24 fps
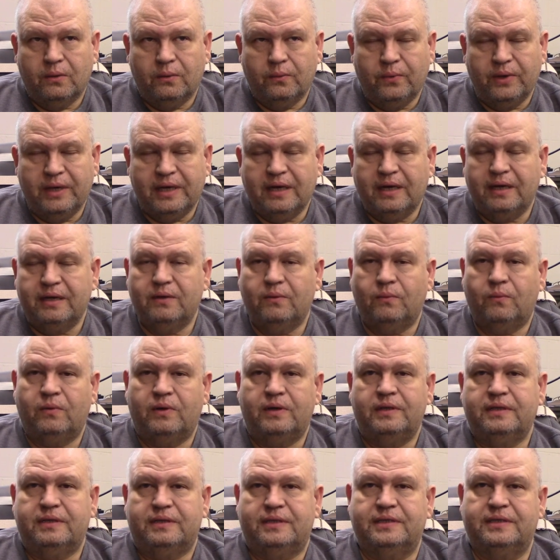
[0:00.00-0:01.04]
we kind of
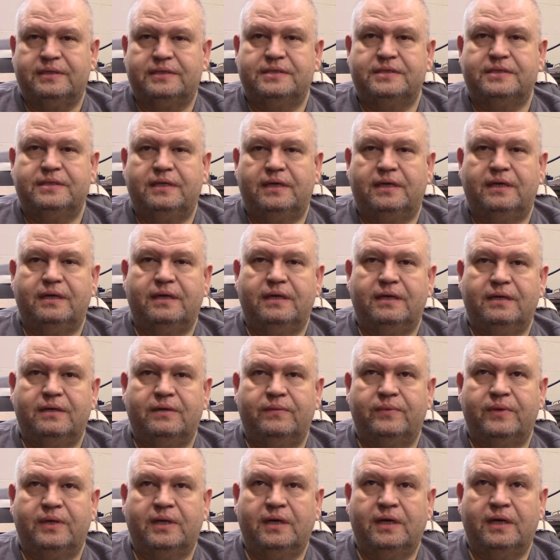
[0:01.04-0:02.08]
want this day. You know,
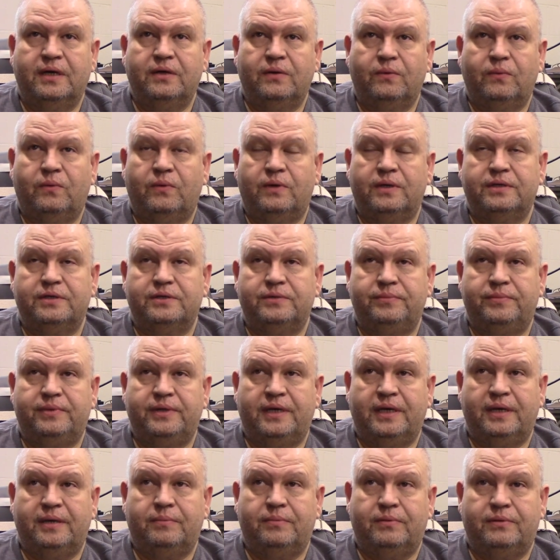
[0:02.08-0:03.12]
we kind of want to
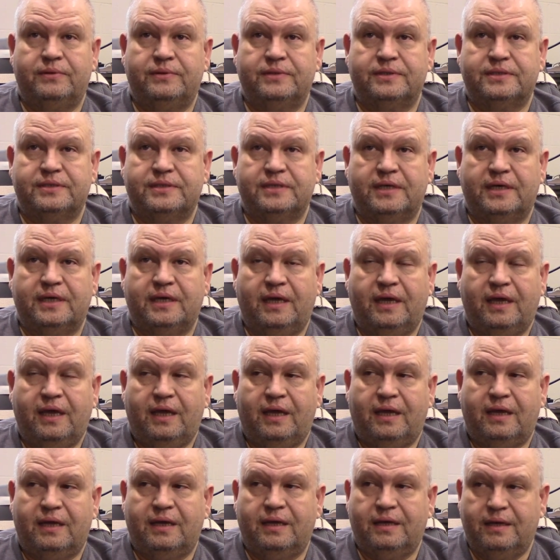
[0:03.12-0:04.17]
be able to say,
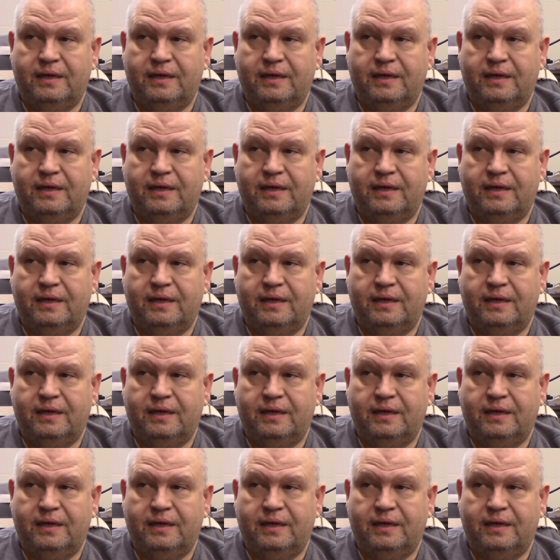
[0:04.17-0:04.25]
hey,